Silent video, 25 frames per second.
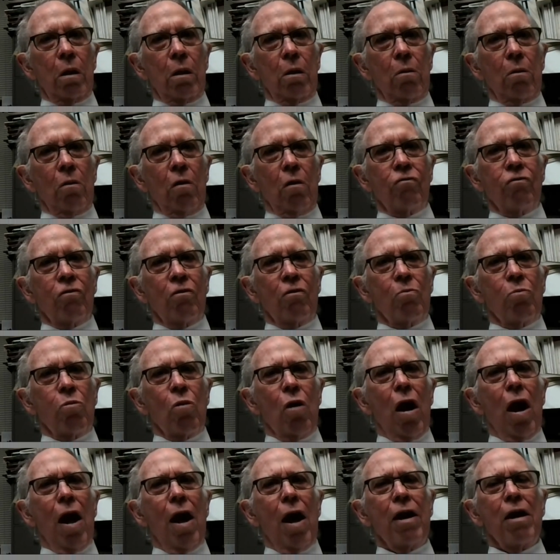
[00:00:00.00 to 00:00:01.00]
you often
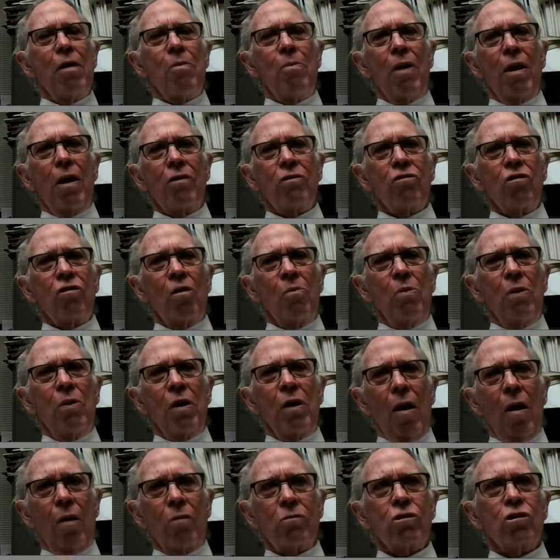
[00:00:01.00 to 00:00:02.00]
brag about
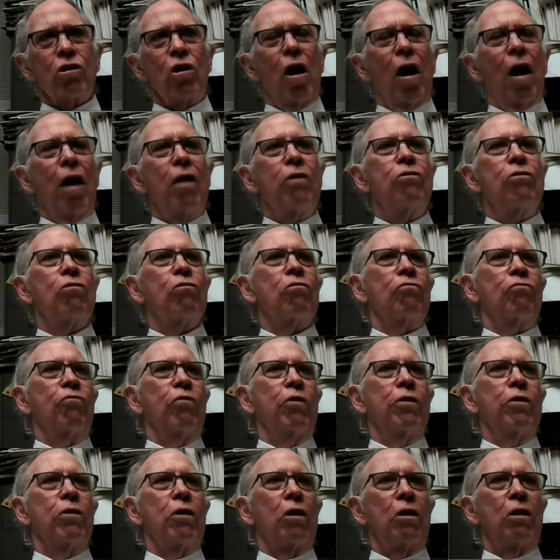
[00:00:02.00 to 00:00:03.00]
something outside your
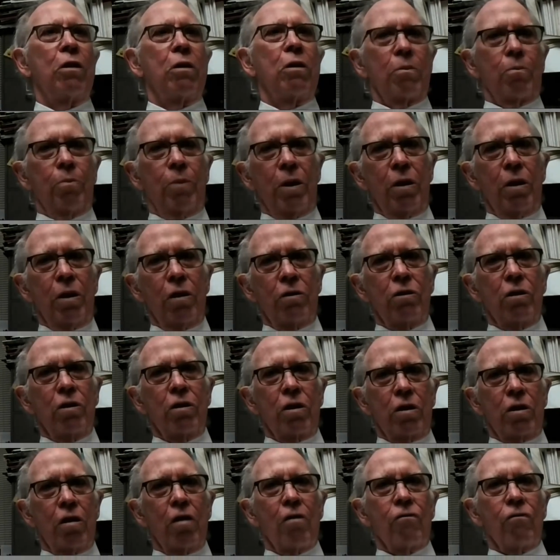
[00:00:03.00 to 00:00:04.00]
field because
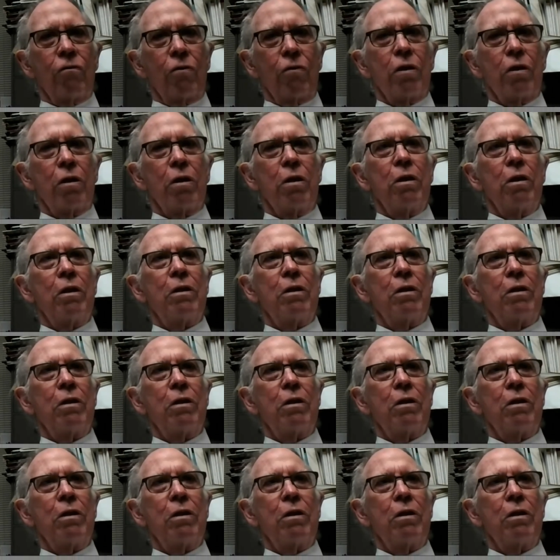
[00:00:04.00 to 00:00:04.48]
it's different.